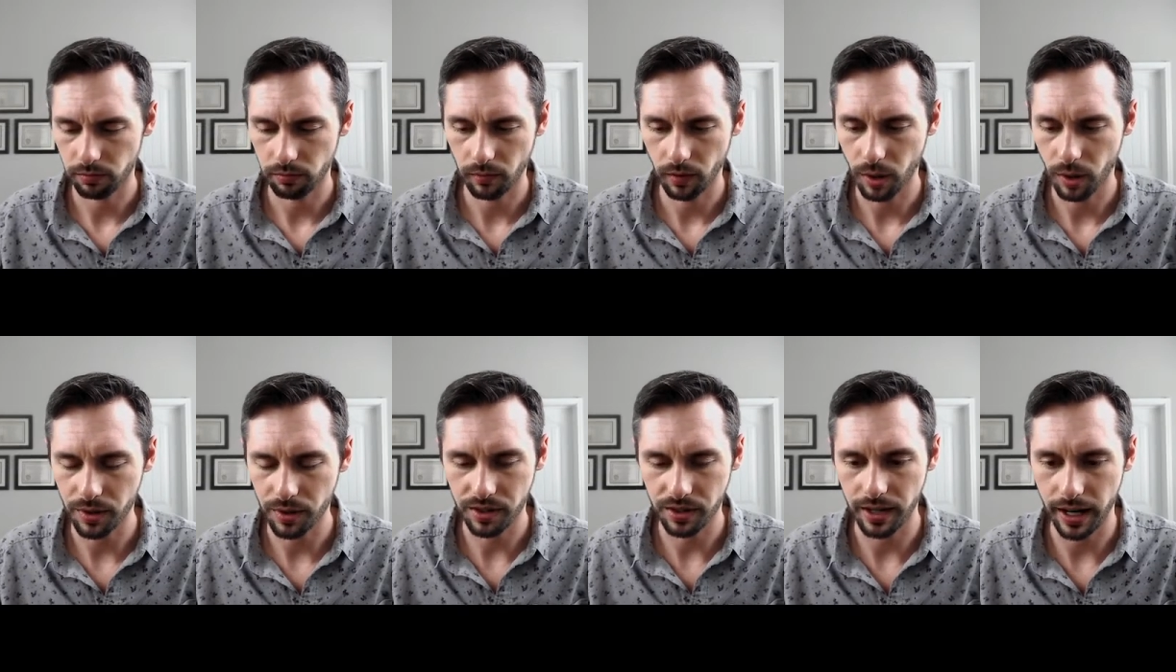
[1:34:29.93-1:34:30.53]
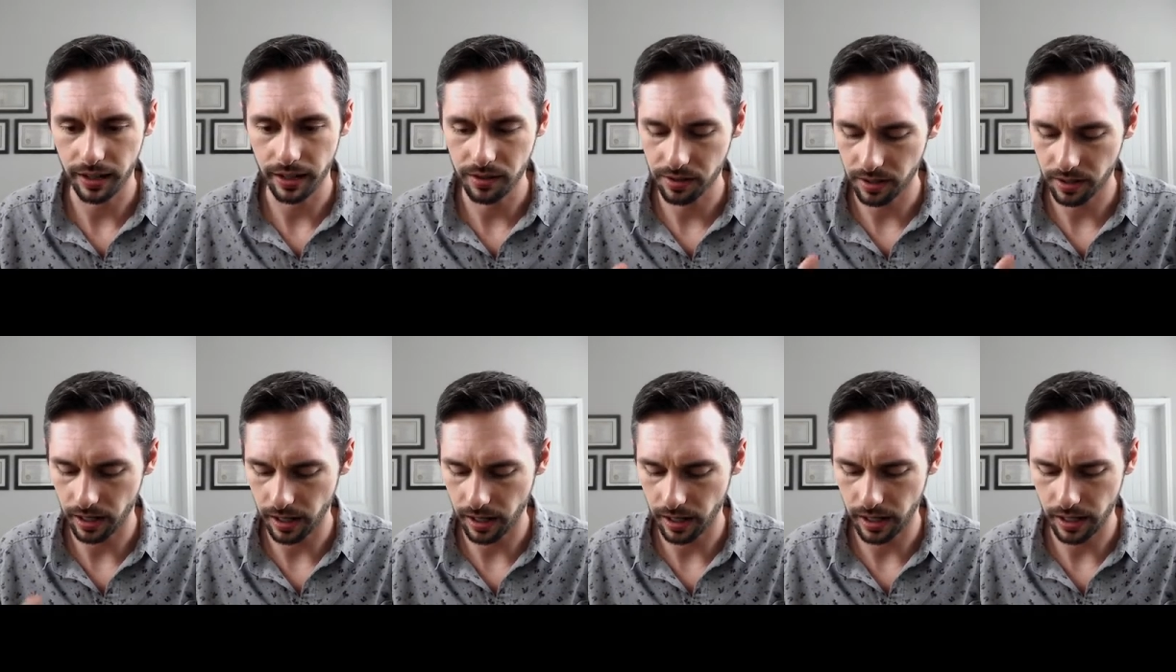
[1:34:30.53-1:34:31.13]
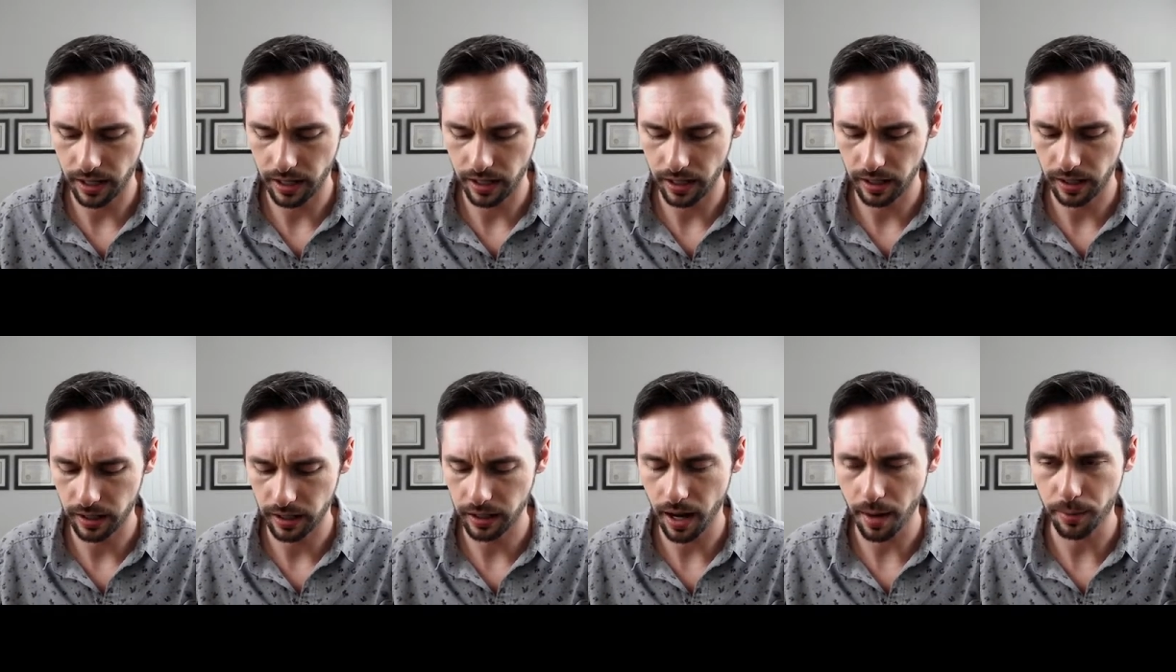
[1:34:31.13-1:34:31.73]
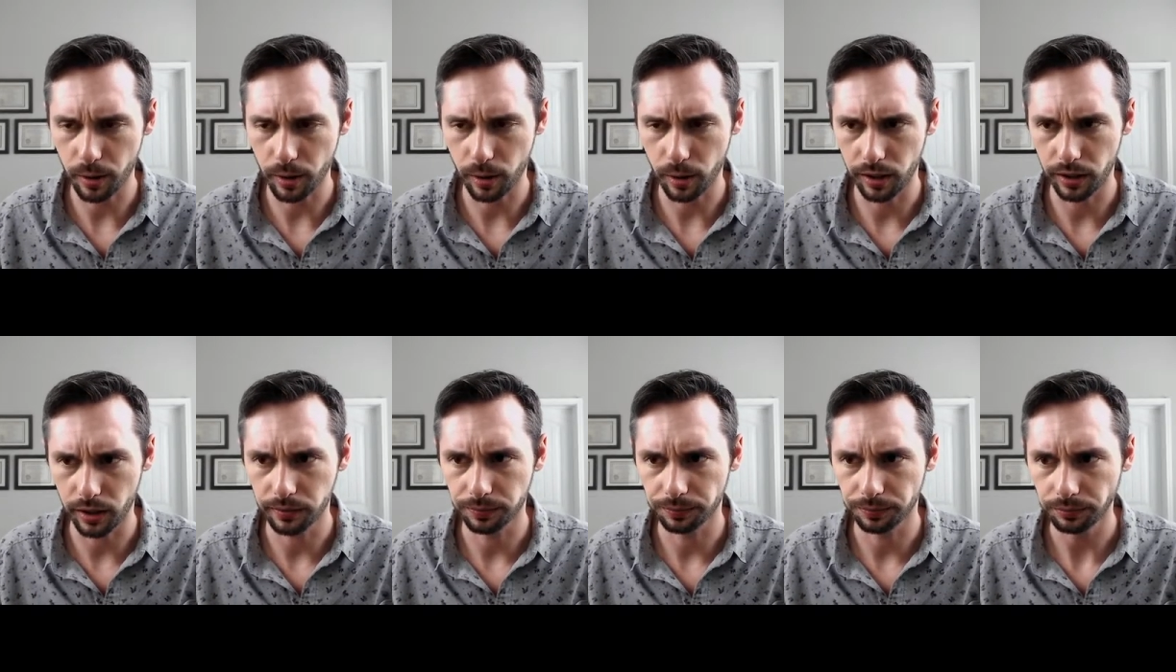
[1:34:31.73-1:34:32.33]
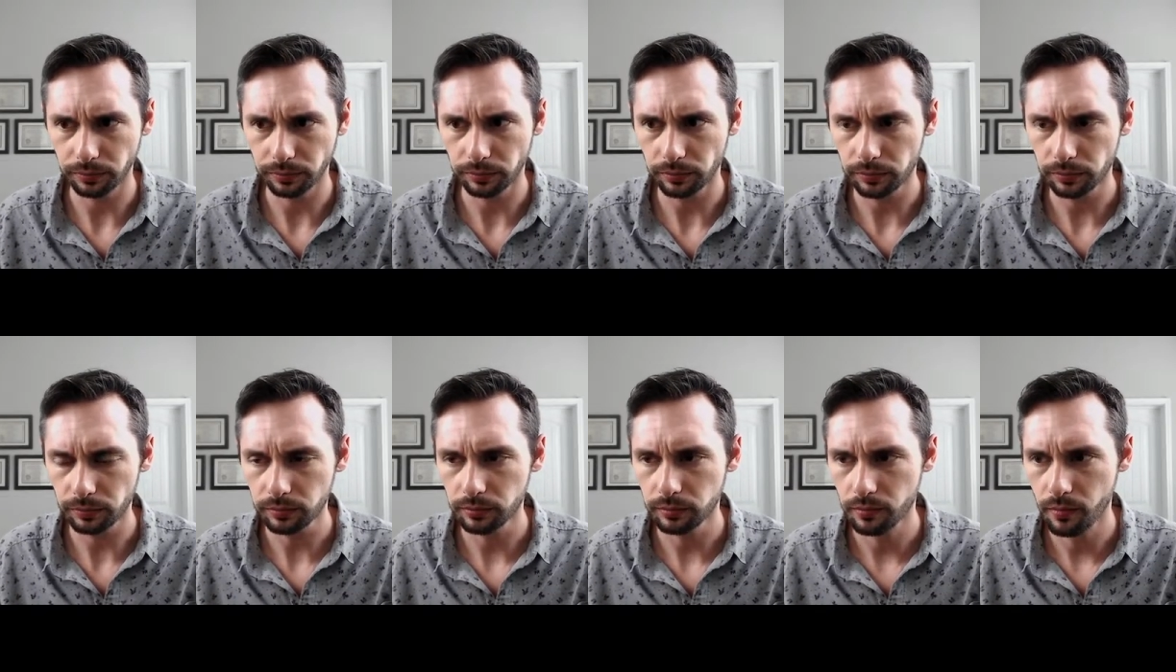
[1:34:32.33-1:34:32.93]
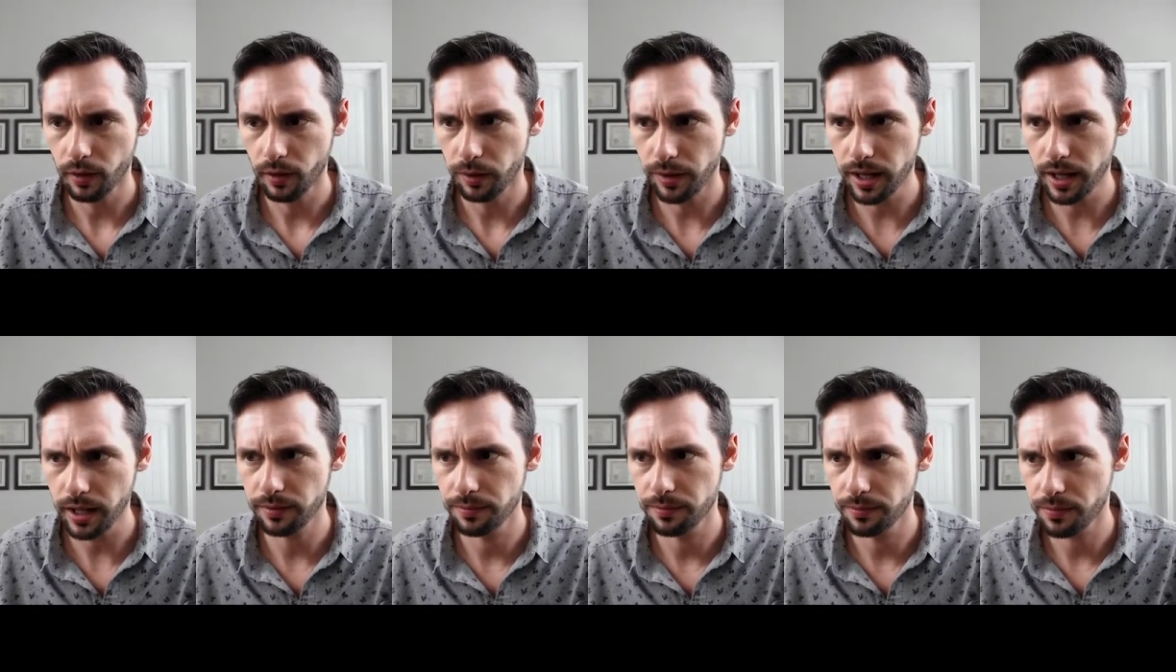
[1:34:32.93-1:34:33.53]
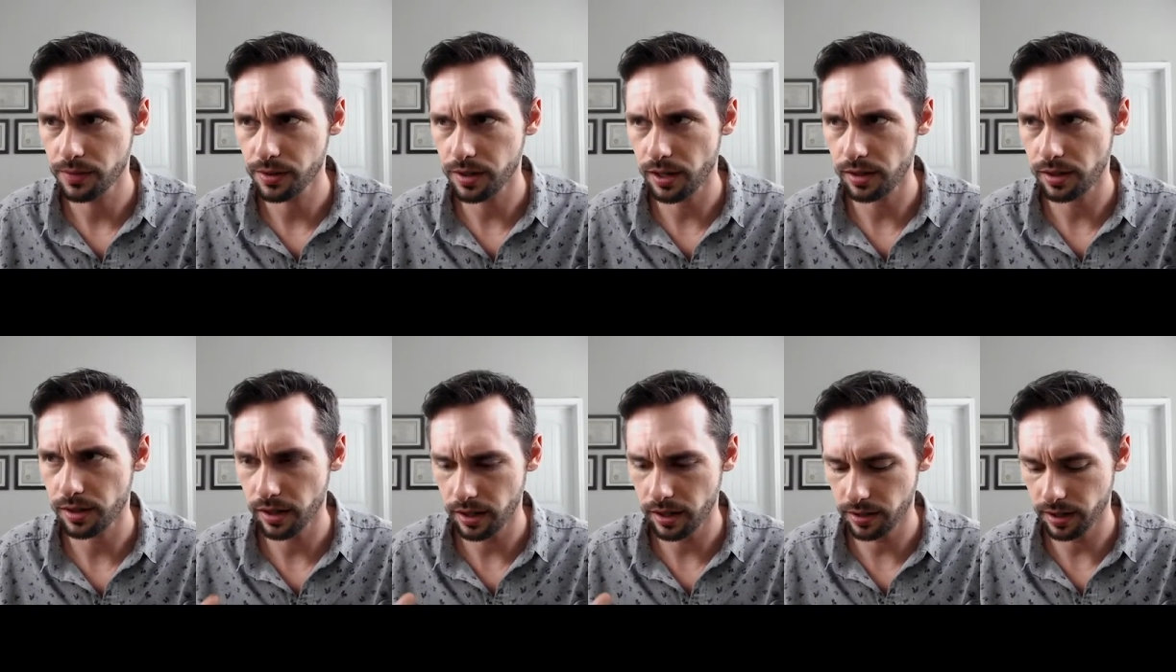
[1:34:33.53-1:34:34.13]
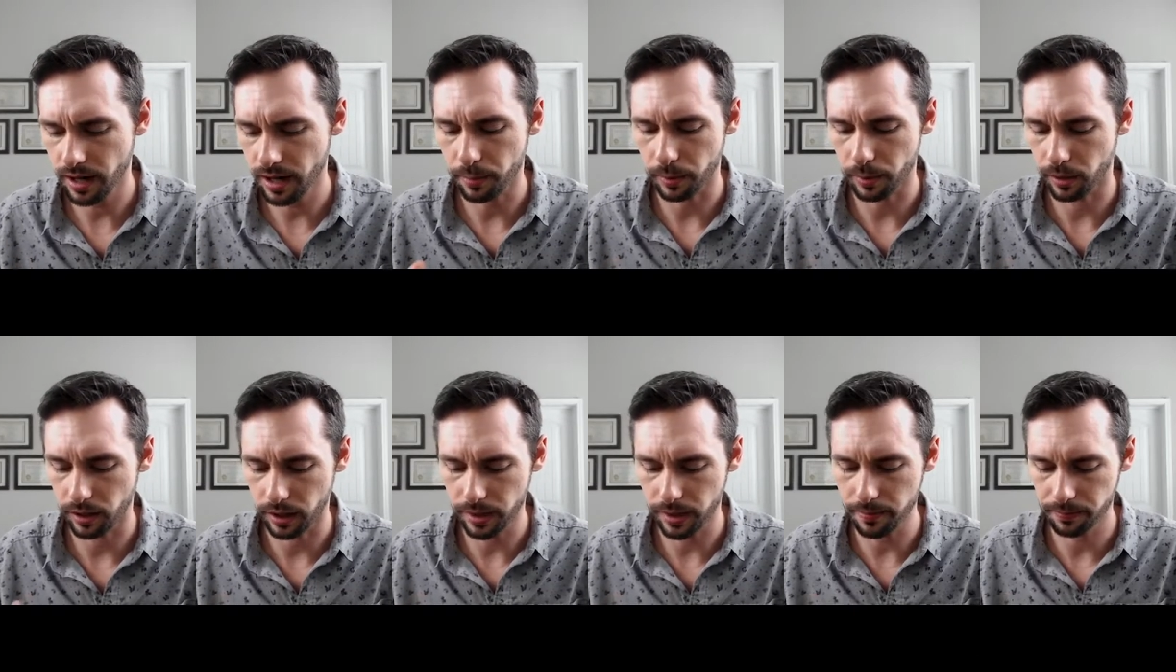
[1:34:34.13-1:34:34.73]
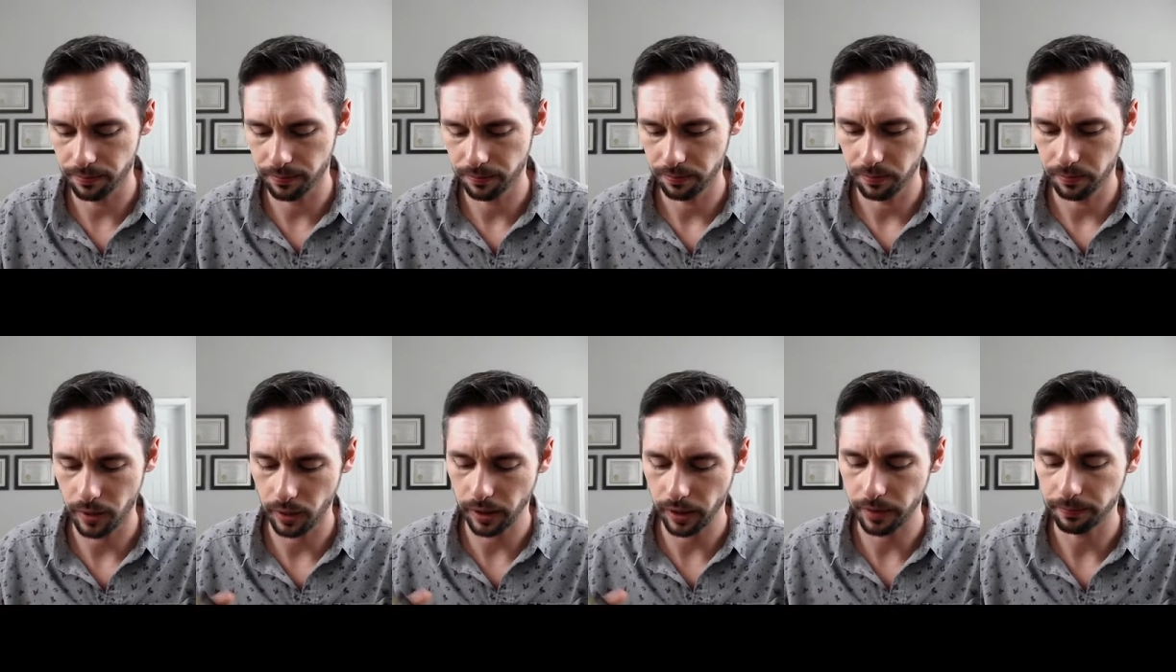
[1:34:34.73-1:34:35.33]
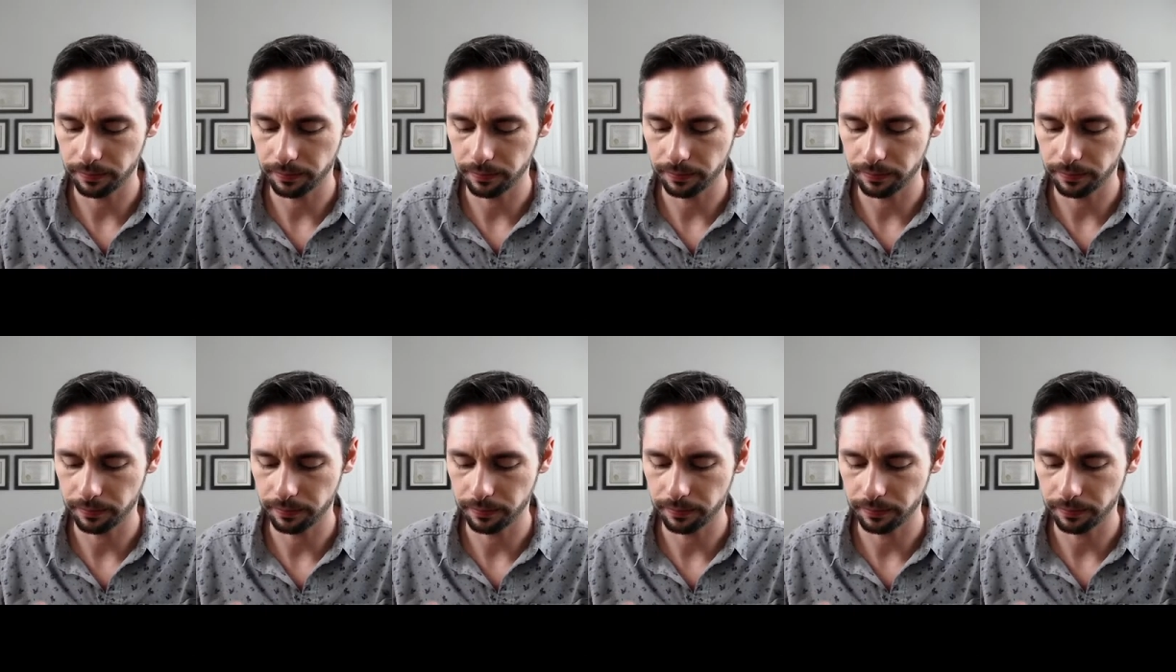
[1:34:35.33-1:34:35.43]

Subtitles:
what's next? Capricorn, right? Sagittarius, Capricorn, yep. Okay.